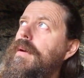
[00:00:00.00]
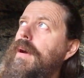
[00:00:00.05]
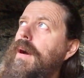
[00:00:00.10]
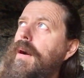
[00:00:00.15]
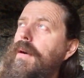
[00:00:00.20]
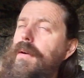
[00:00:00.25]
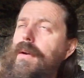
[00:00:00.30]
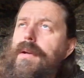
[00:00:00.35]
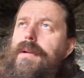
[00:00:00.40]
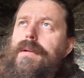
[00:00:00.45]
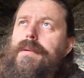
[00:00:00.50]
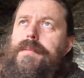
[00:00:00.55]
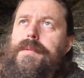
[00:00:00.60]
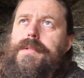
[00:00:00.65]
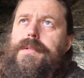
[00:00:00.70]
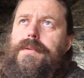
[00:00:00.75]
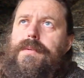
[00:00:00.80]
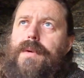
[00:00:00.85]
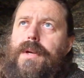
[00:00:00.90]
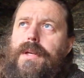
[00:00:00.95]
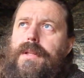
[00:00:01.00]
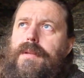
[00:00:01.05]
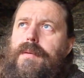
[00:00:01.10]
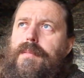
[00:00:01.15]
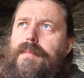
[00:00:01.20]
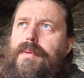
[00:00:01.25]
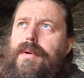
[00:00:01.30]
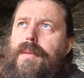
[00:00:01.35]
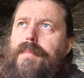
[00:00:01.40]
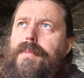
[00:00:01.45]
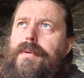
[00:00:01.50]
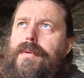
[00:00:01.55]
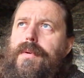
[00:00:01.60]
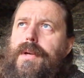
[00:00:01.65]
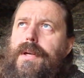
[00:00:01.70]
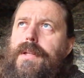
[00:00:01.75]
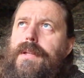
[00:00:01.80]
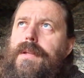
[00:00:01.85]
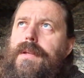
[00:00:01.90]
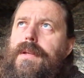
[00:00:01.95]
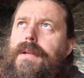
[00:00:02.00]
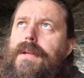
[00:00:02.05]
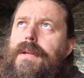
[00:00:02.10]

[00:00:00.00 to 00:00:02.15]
oh, here comes the rain. Proper rain.